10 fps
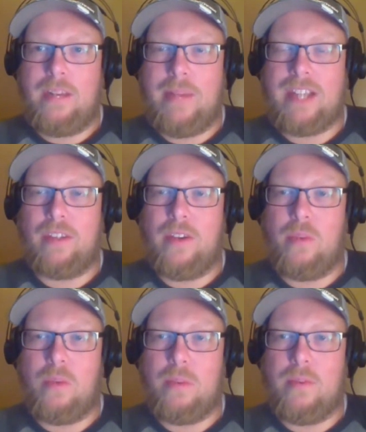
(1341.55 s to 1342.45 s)
Mac
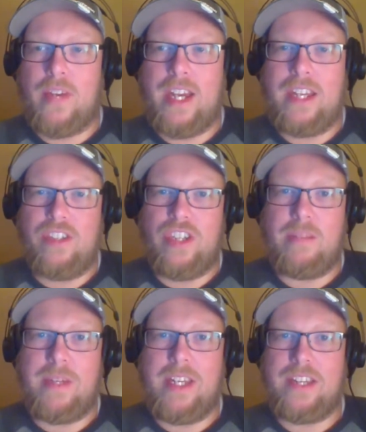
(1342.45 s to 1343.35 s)
Lloyd will provide
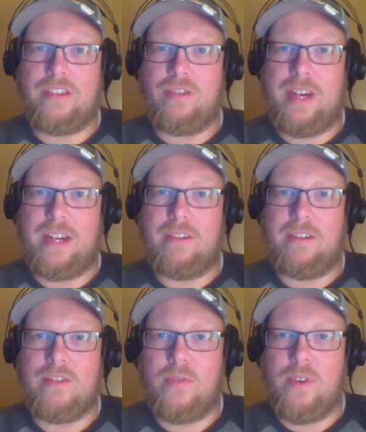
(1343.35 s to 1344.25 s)
GPS
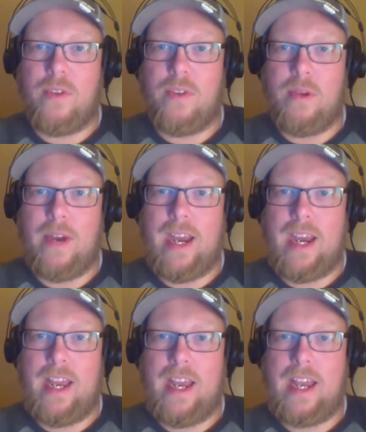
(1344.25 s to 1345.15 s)
trackers for their
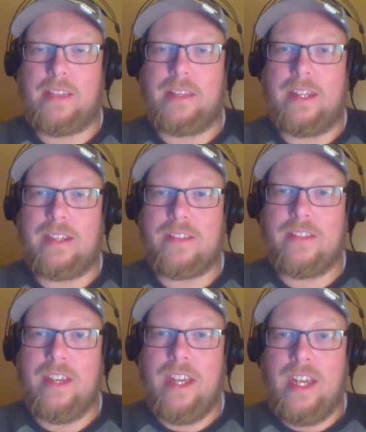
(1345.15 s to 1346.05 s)

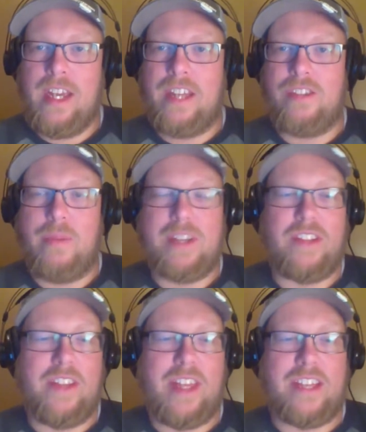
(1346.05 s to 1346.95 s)
athletes, and so
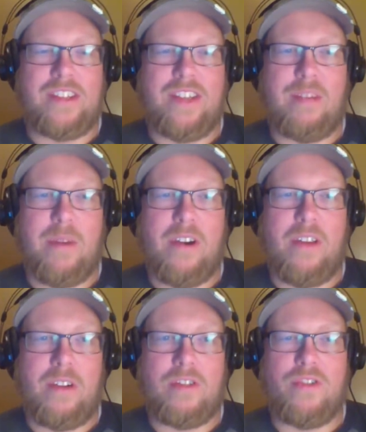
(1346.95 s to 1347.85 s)
basically that's part of
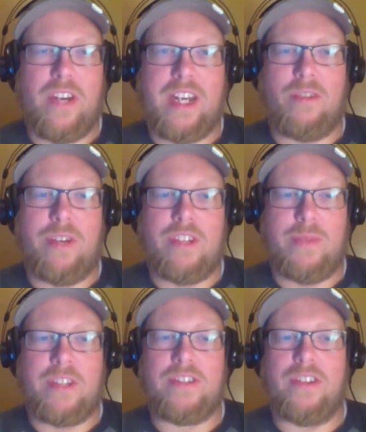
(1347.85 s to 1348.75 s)
their training
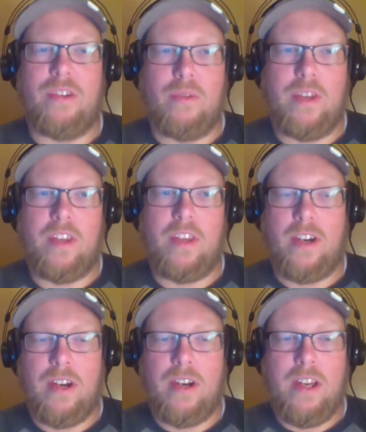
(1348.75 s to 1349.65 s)
regimen. So when
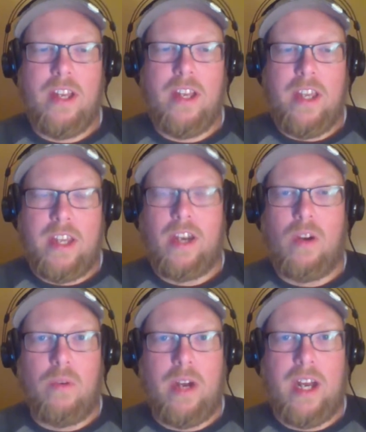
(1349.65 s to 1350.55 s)
they're, you
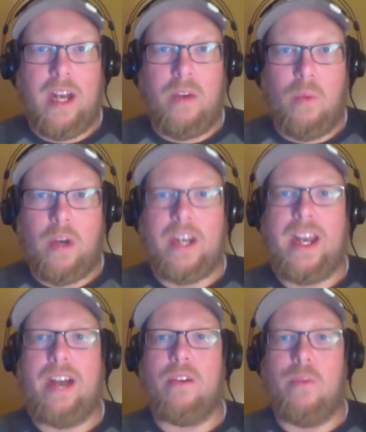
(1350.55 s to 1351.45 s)
know, working
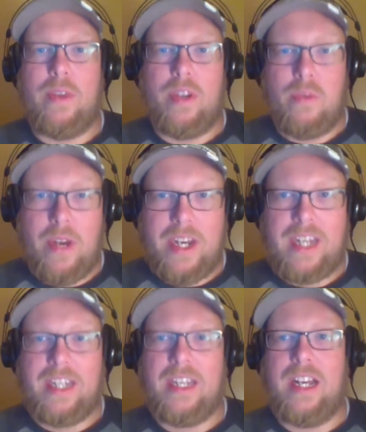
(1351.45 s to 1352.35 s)
out or when they're
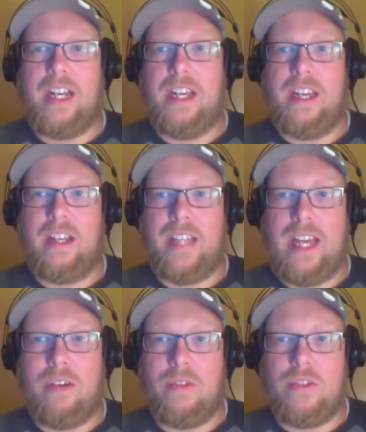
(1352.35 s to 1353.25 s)
running, it
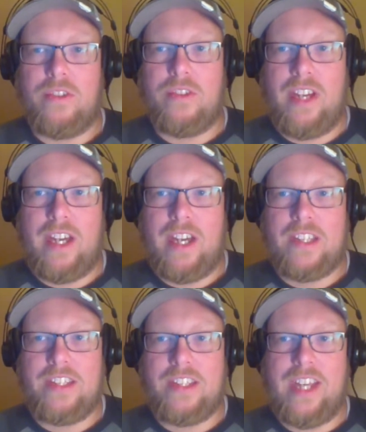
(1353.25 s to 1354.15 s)
allows
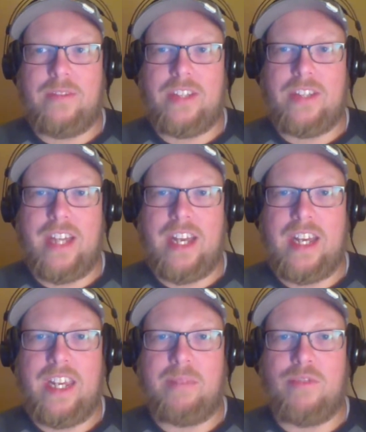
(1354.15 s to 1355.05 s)
staff to kind
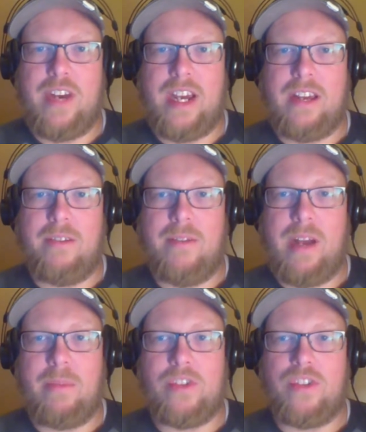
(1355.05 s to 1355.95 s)
of keep track of
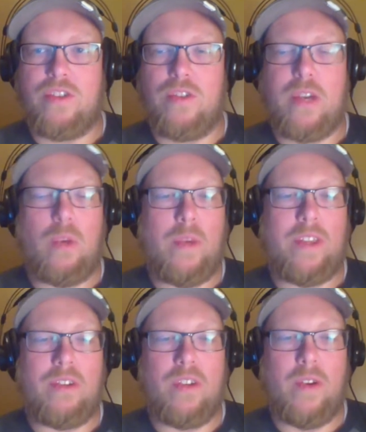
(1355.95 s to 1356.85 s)
how much they're doing,
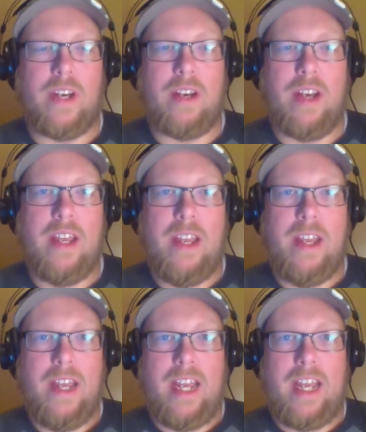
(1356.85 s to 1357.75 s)
when they're doing it,
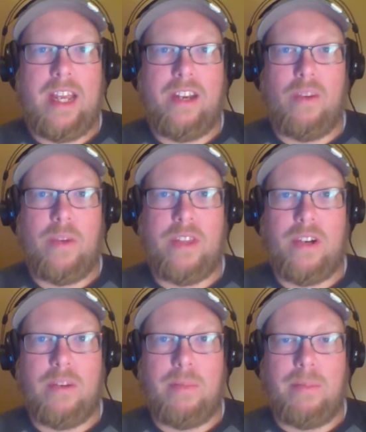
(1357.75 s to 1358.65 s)
and what
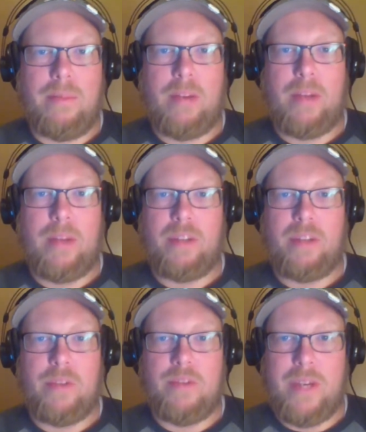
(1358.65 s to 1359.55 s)
their
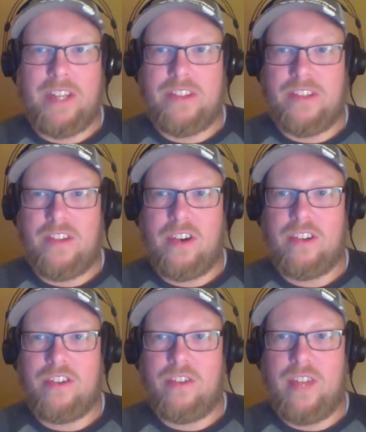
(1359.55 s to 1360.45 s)
metabolic responses are
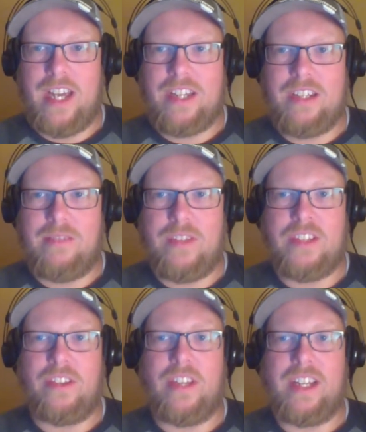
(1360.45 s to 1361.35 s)
to that
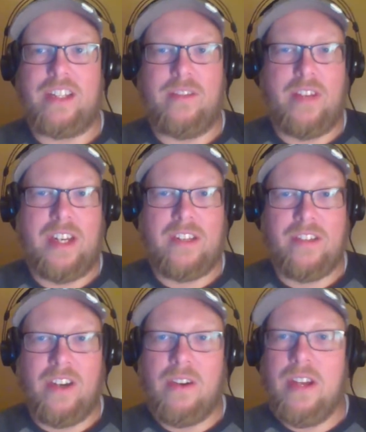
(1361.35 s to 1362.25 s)
physical activity.
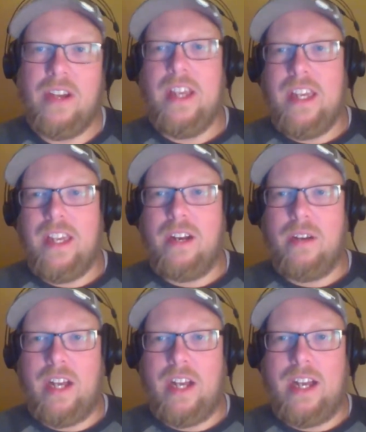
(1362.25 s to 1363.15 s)
So, you
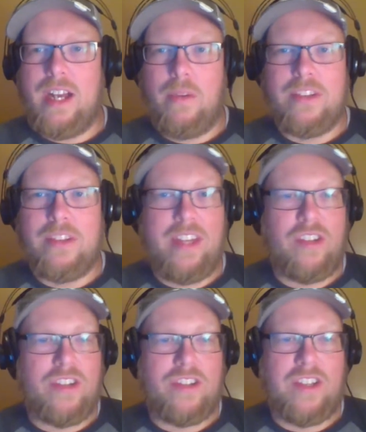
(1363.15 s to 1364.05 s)
know, once
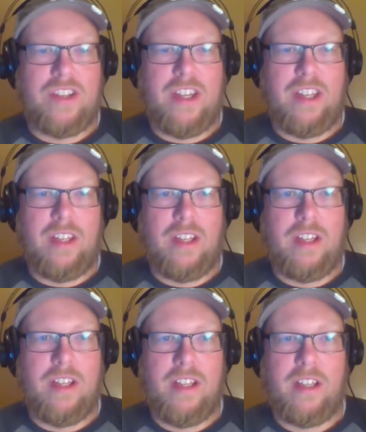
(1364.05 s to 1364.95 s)
again, just a
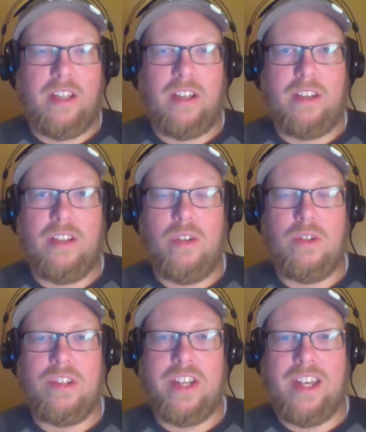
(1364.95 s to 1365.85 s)
little
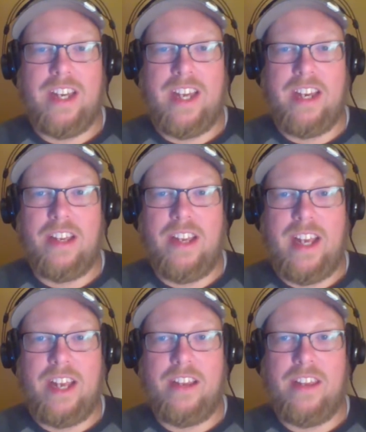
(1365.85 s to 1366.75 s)
news nugget out
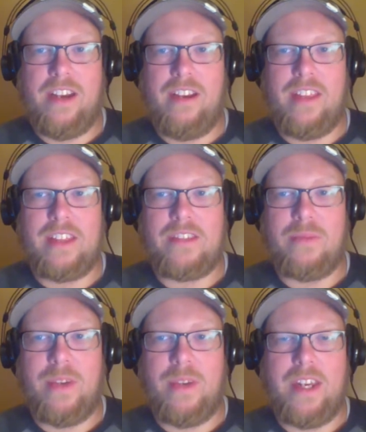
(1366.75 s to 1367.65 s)
of there
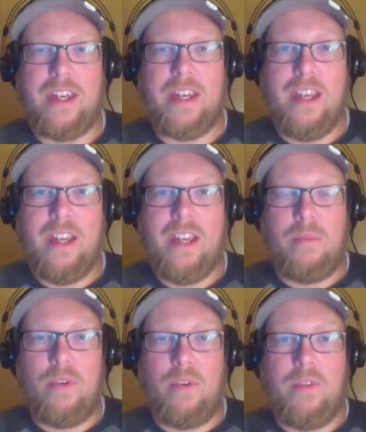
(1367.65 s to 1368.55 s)
that's really
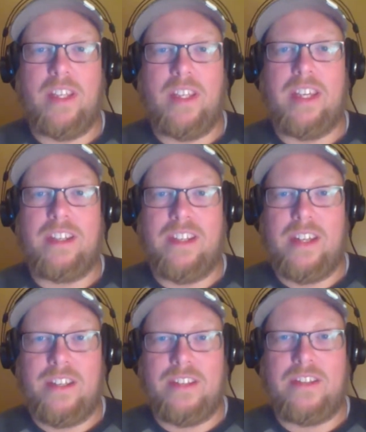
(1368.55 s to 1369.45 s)
proving that
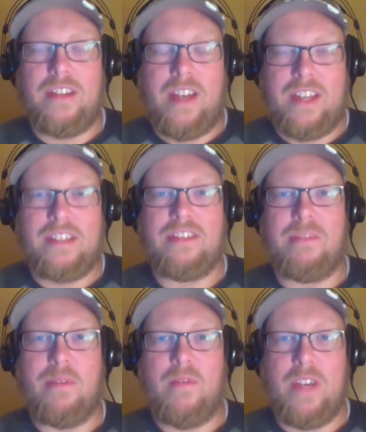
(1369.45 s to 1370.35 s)
this is a
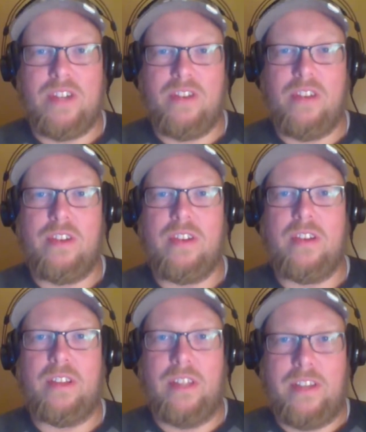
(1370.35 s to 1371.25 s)
professional,
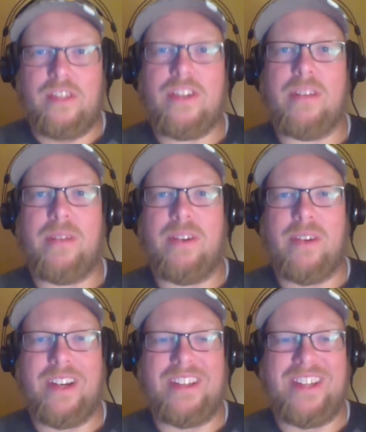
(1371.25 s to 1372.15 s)
legitimate
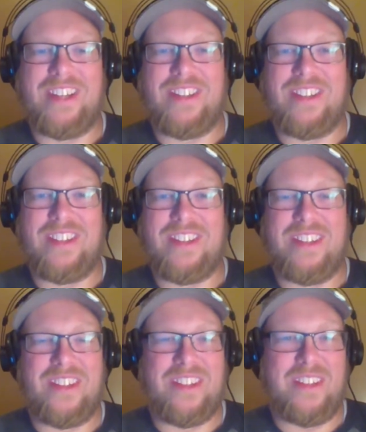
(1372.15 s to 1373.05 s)
organization. This
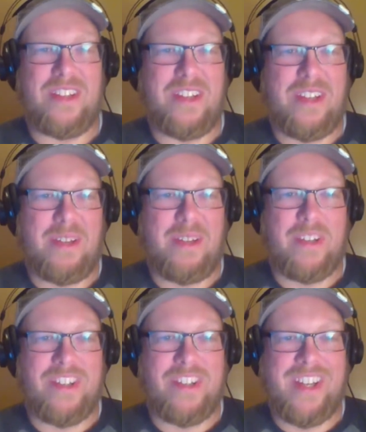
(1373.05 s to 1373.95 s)
isn't just a
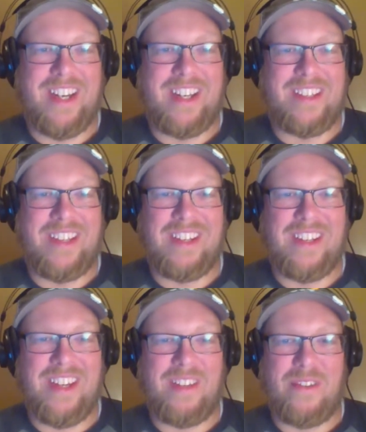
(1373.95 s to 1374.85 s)
bunch of guys getting
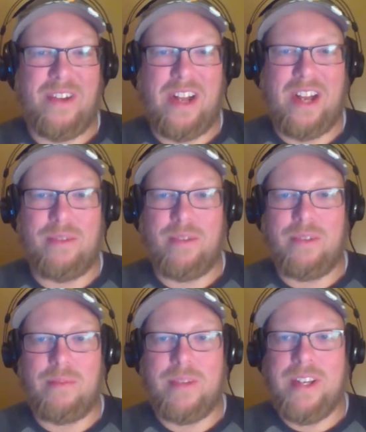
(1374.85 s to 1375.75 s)
together in a hot room